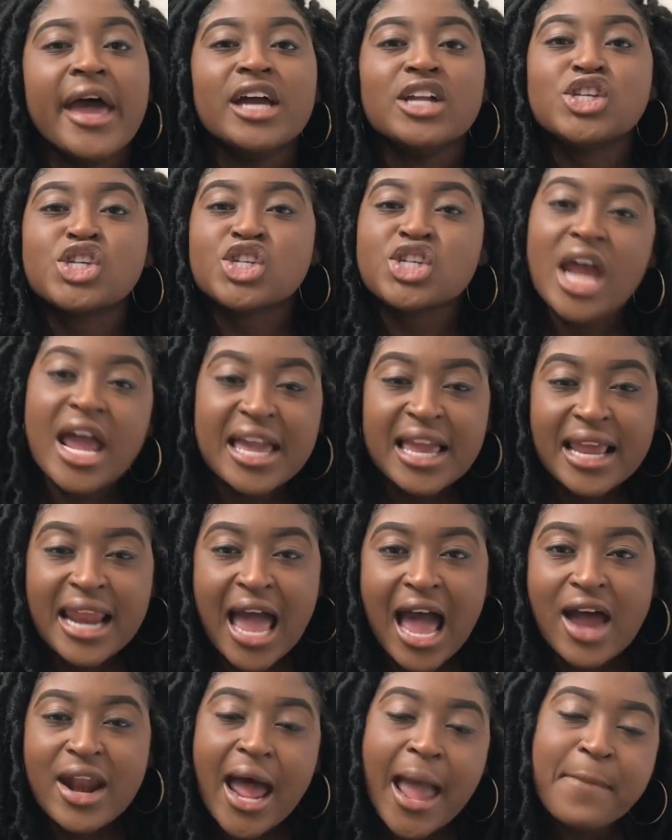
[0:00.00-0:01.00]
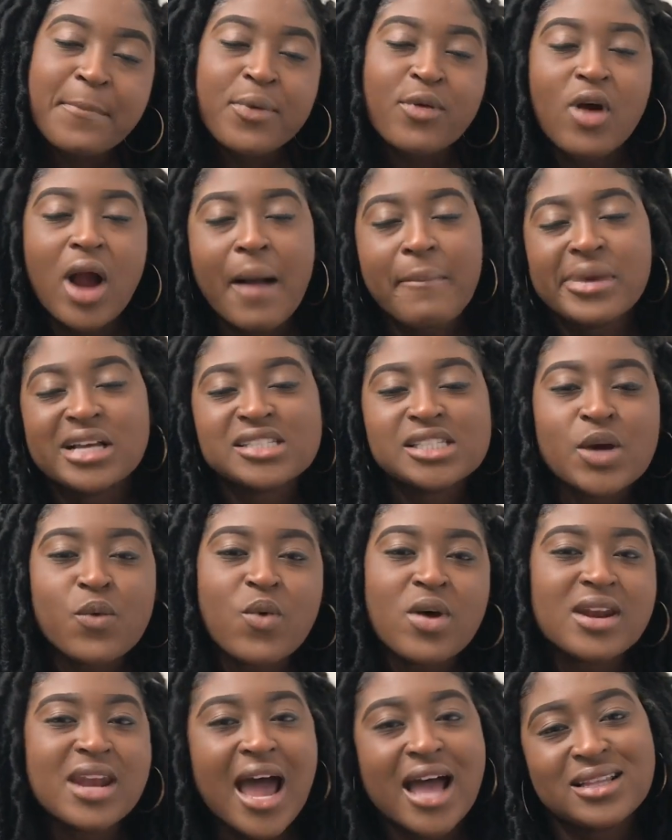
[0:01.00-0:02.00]
Check it out. I promise it
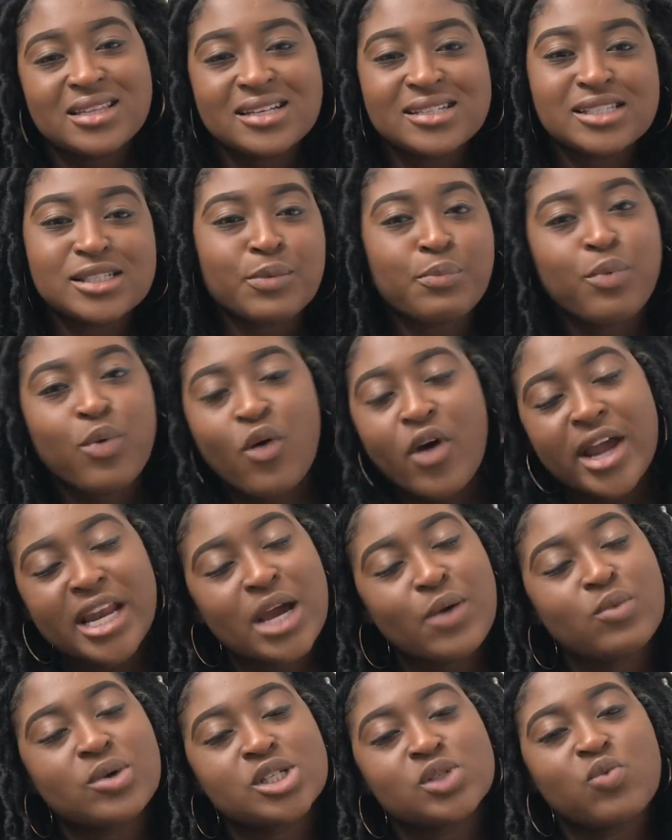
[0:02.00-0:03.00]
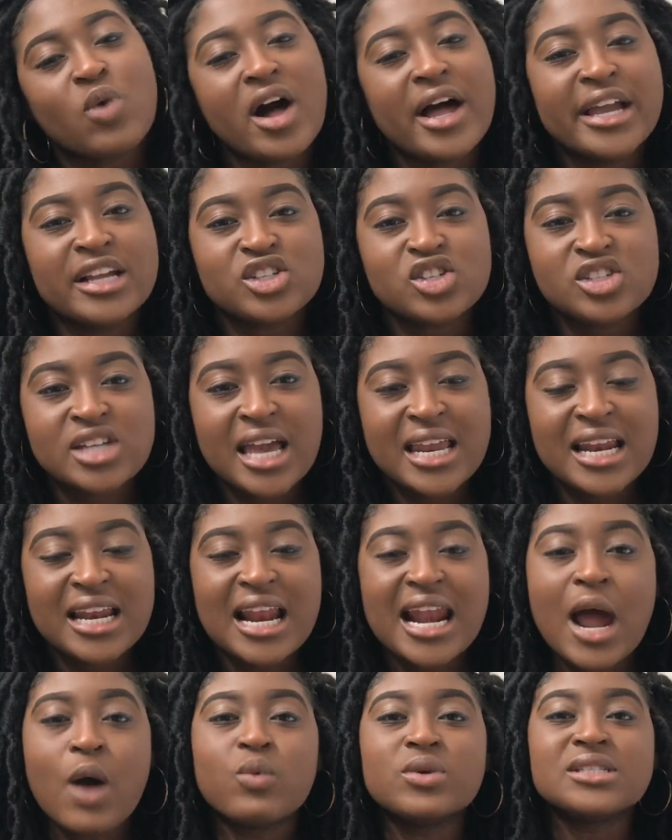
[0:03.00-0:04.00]
will not disappoint. It was well entertaining
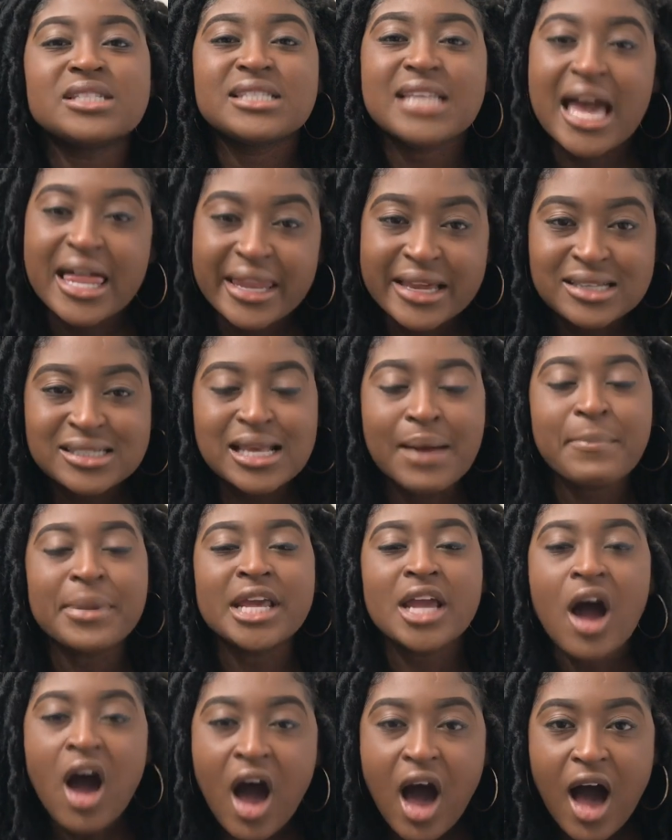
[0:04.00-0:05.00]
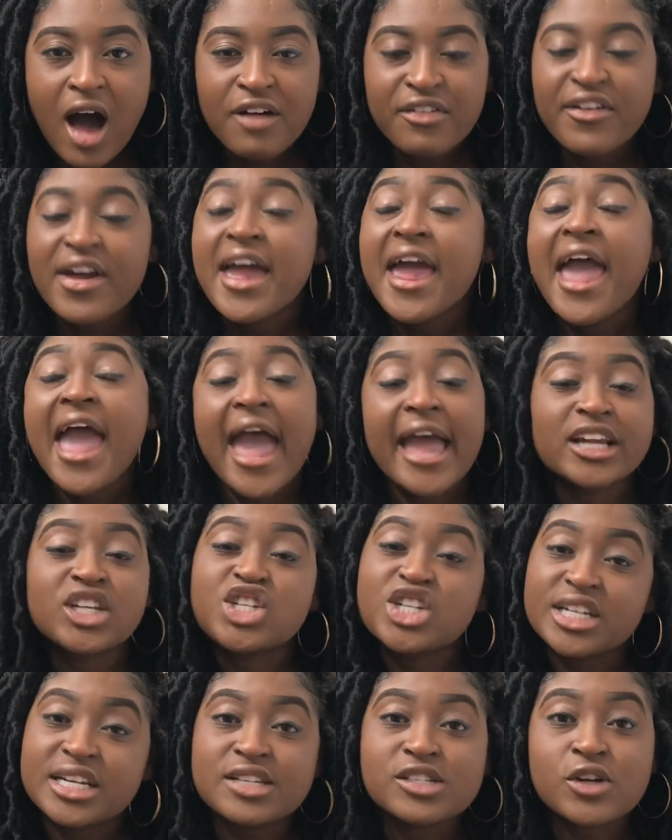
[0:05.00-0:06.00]
and I was telling somebody off and
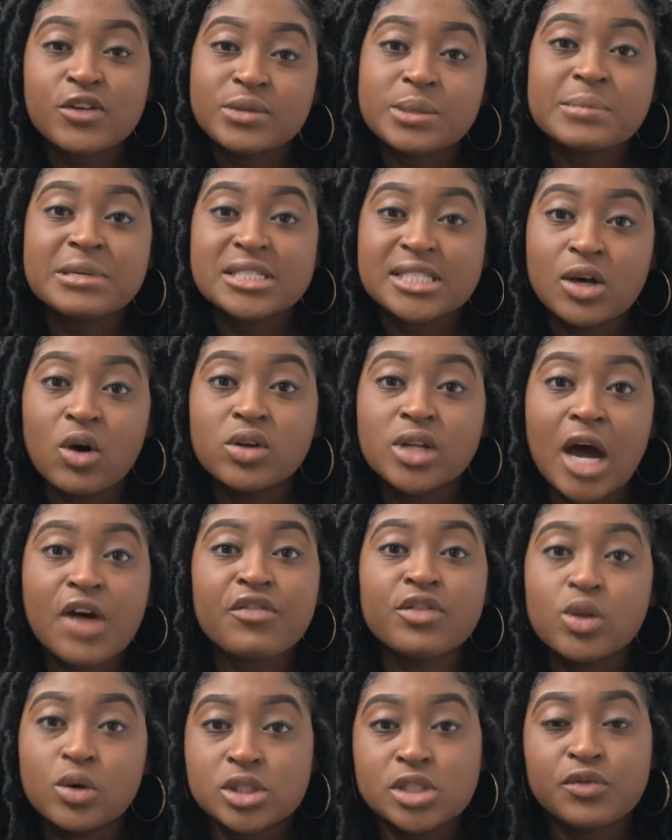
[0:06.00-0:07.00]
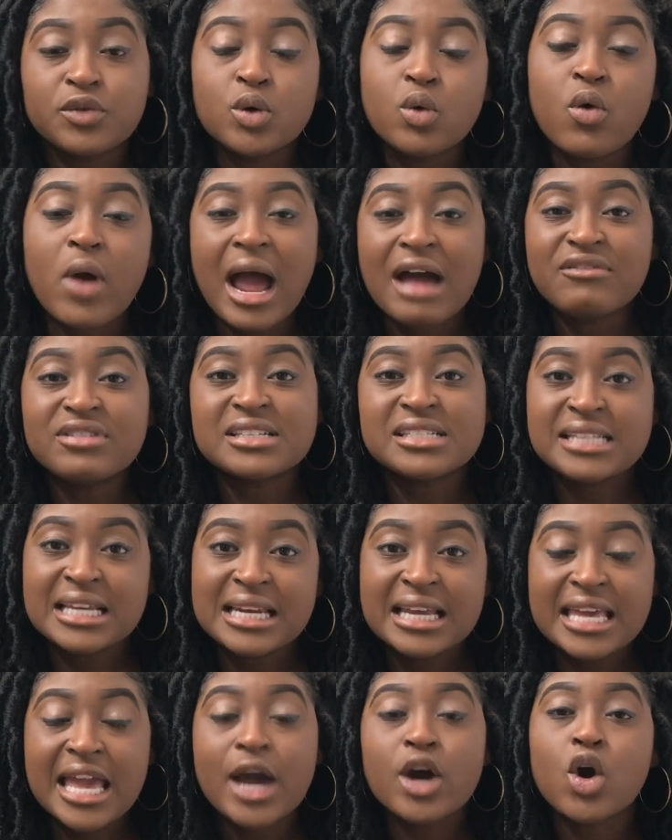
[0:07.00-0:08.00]
she deserved to be told off. For those of you who haven't seen
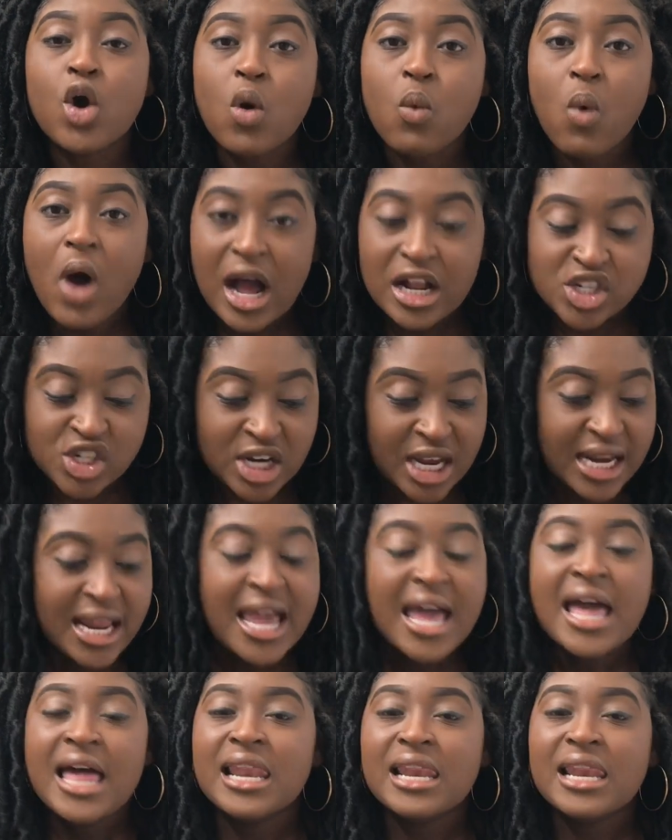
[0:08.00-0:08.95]
it yet, go watch it.